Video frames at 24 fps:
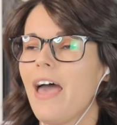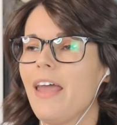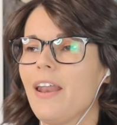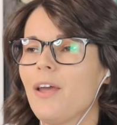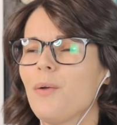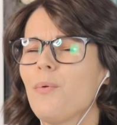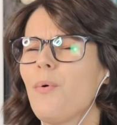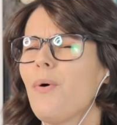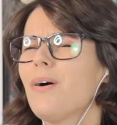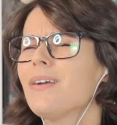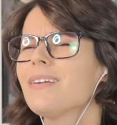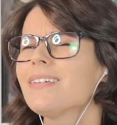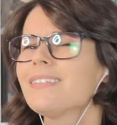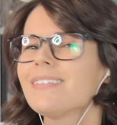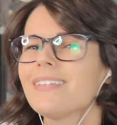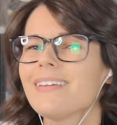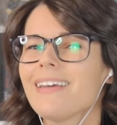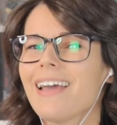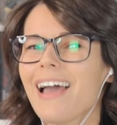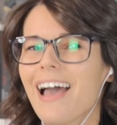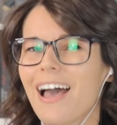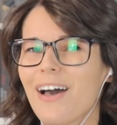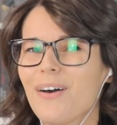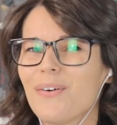and I wanna
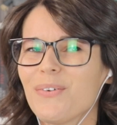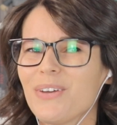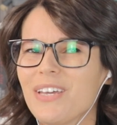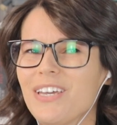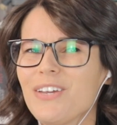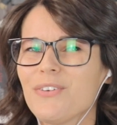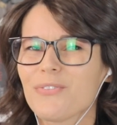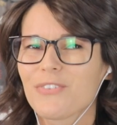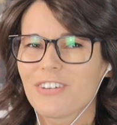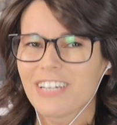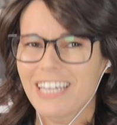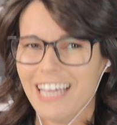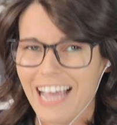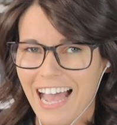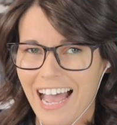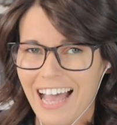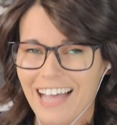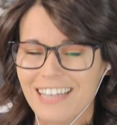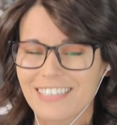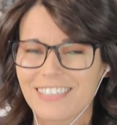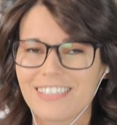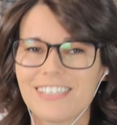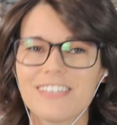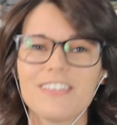see how he
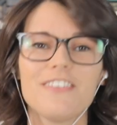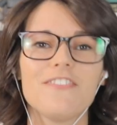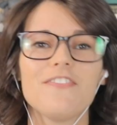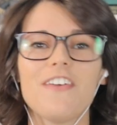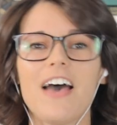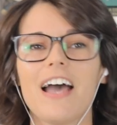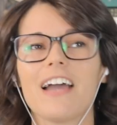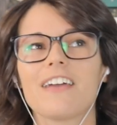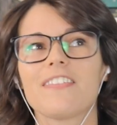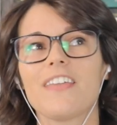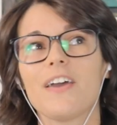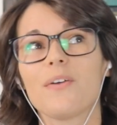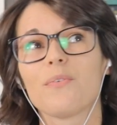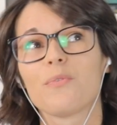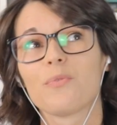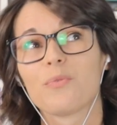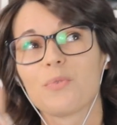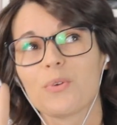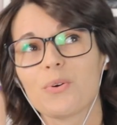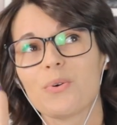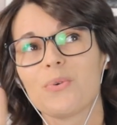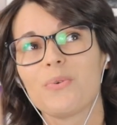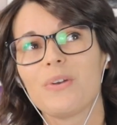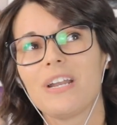reacts to the fact that
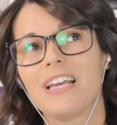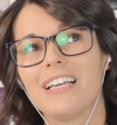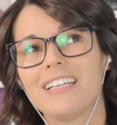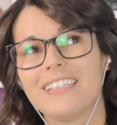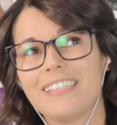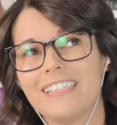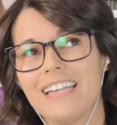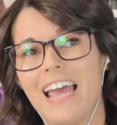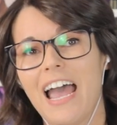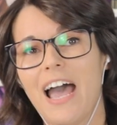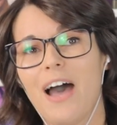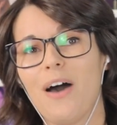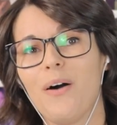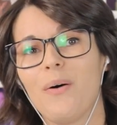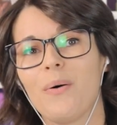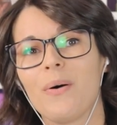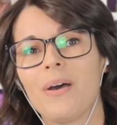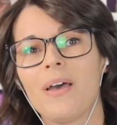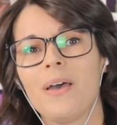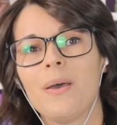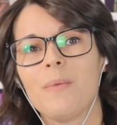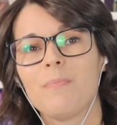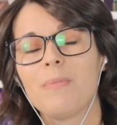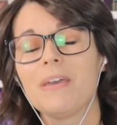Rhun is
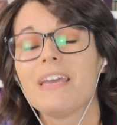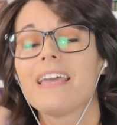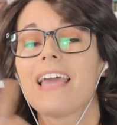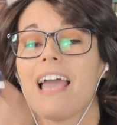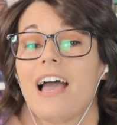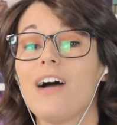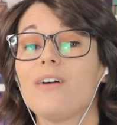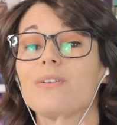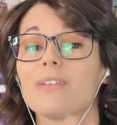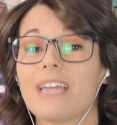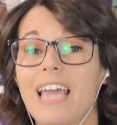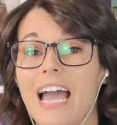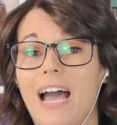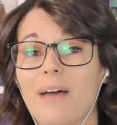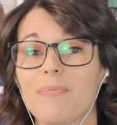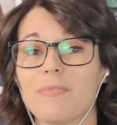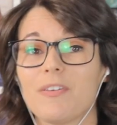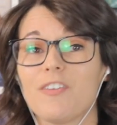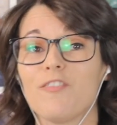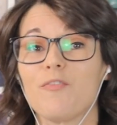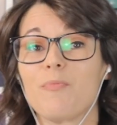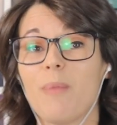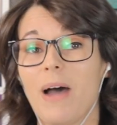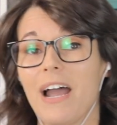now being held
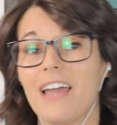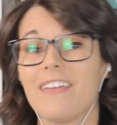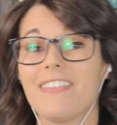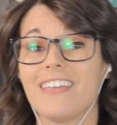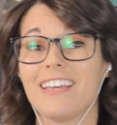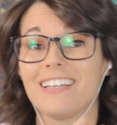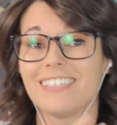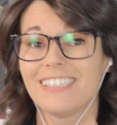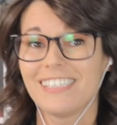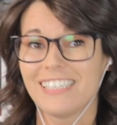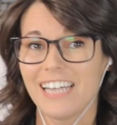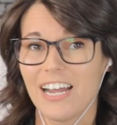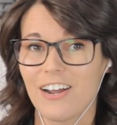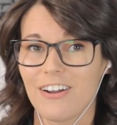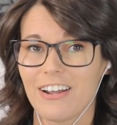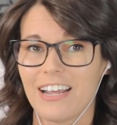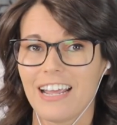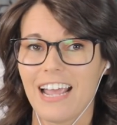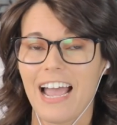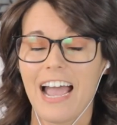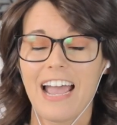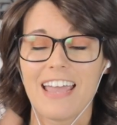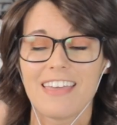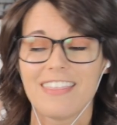captive by the
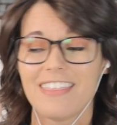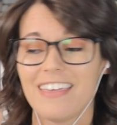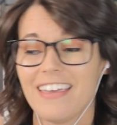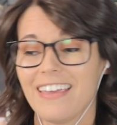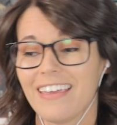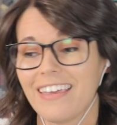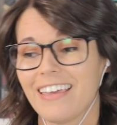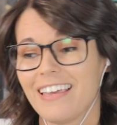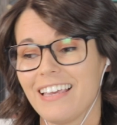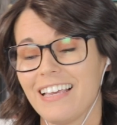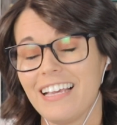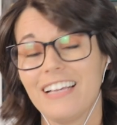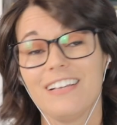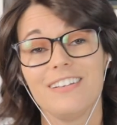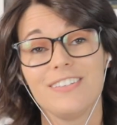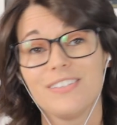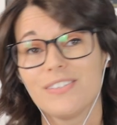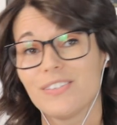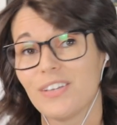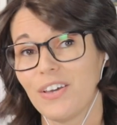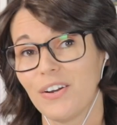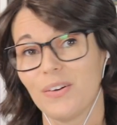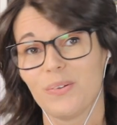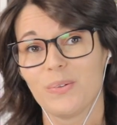Asteri. I think
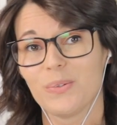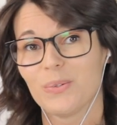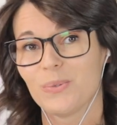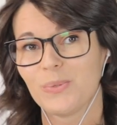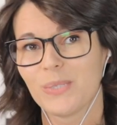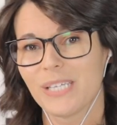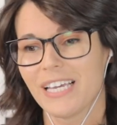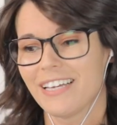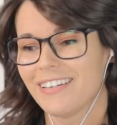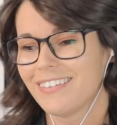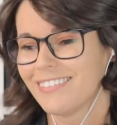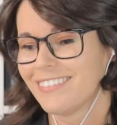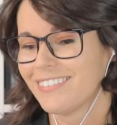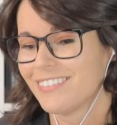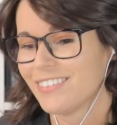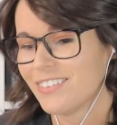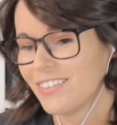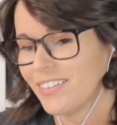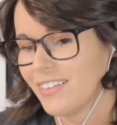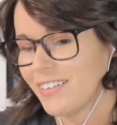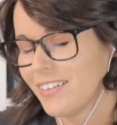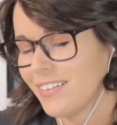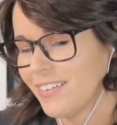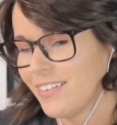he's gonna lose it.
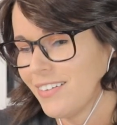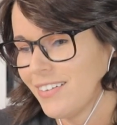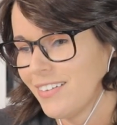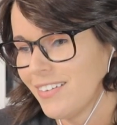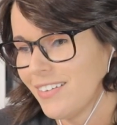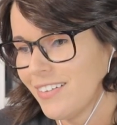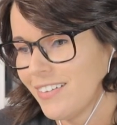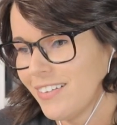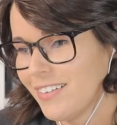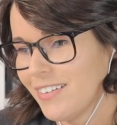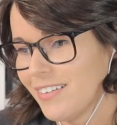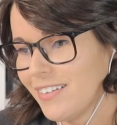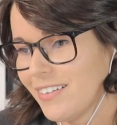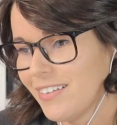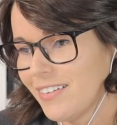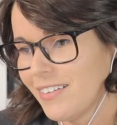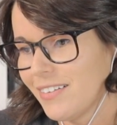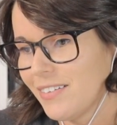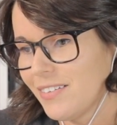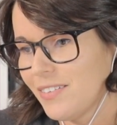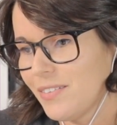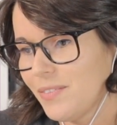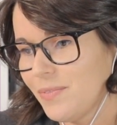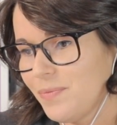
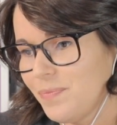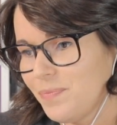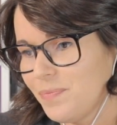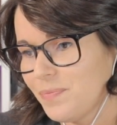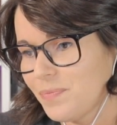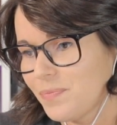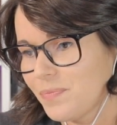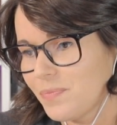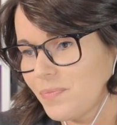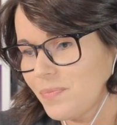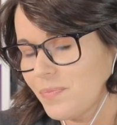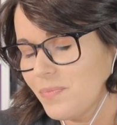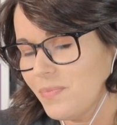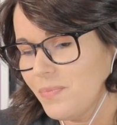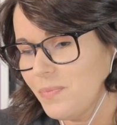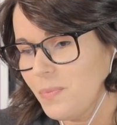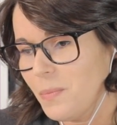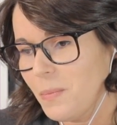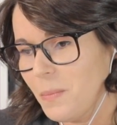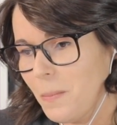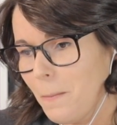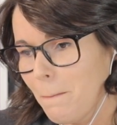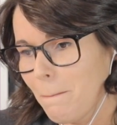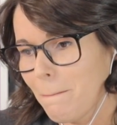All right, so the first
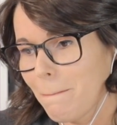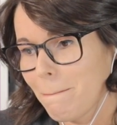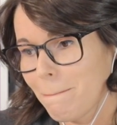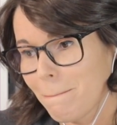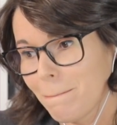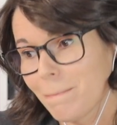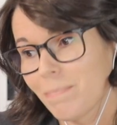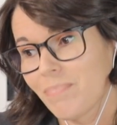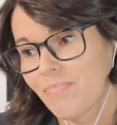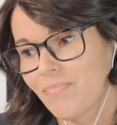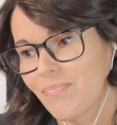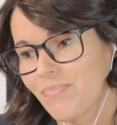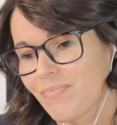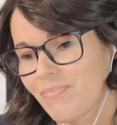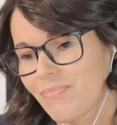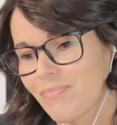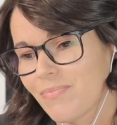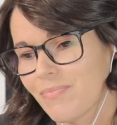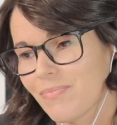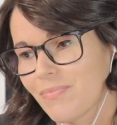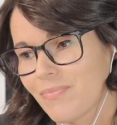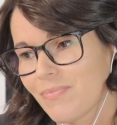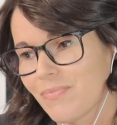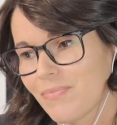real theory, who is Hun's
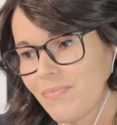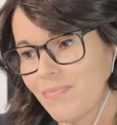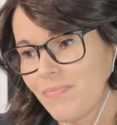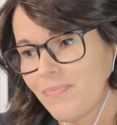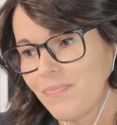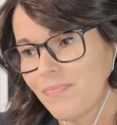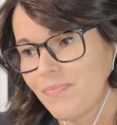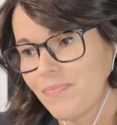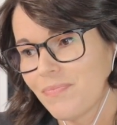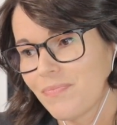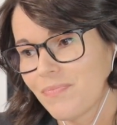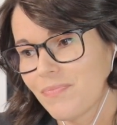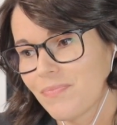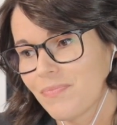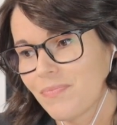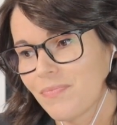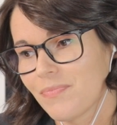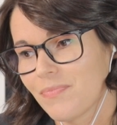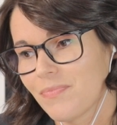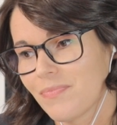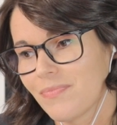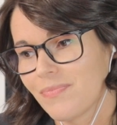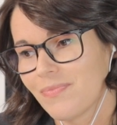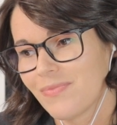dad? So we find out at the
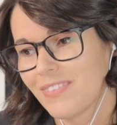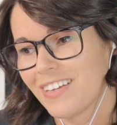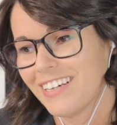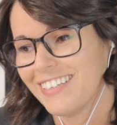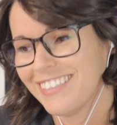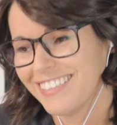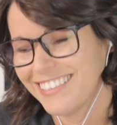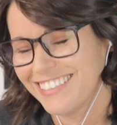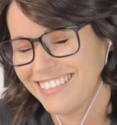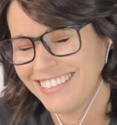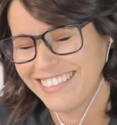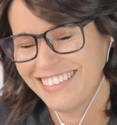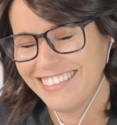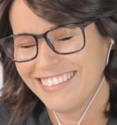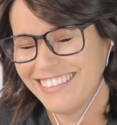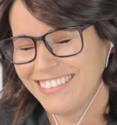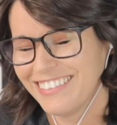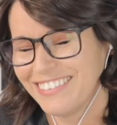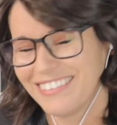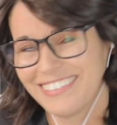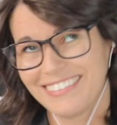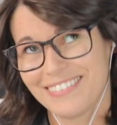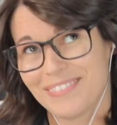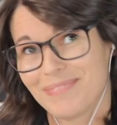end of Crescent City
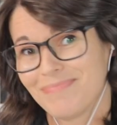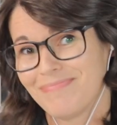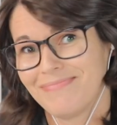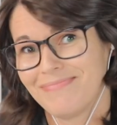that